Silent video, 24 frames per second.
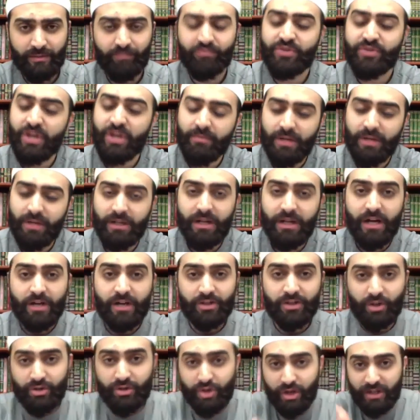Jameel.
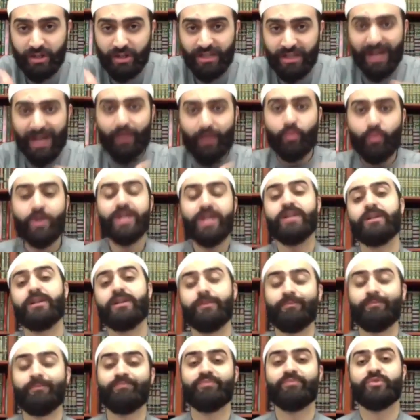So during that week,
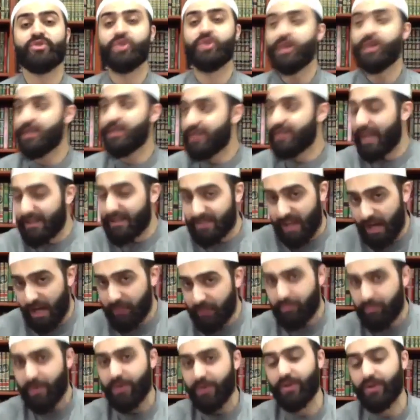during that time
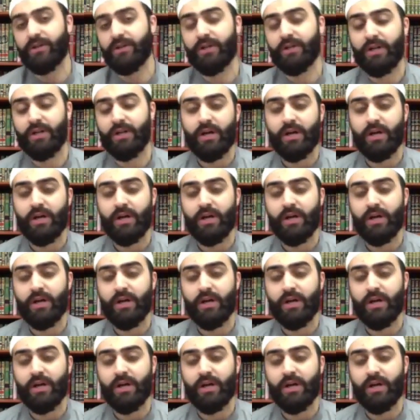period,